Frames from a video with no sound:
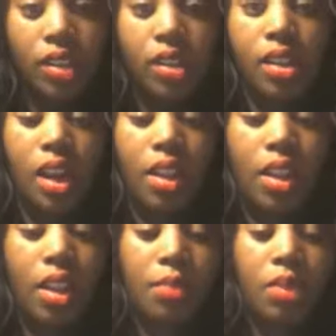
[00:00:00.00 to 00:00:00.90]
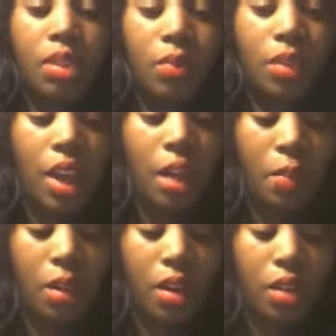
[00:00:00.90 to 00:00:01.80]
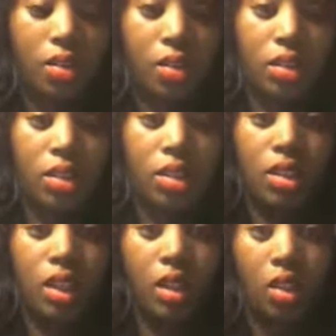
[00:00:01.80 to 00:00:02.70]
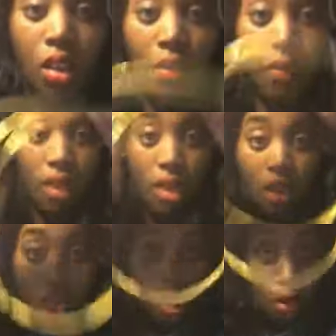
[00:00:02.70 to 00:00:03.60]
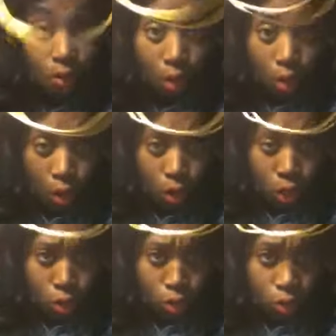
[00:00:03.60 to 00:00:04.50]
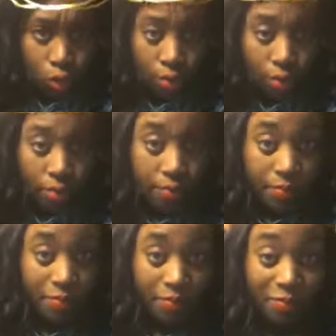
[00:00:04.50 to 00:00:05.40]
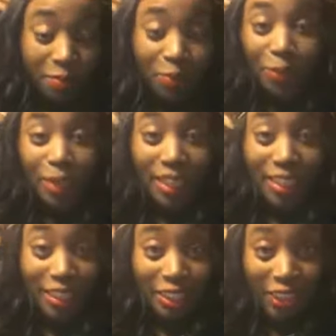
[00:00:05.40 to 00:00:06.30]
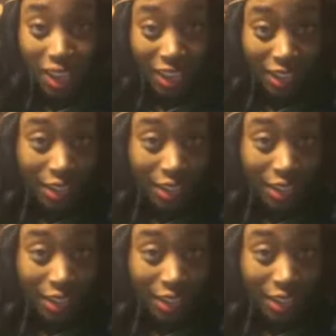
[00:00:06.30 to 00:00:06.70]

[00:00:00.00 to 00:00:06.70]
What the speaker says: Now that I'm done with that part, I'm just going to take it off and we're going to place it on your head.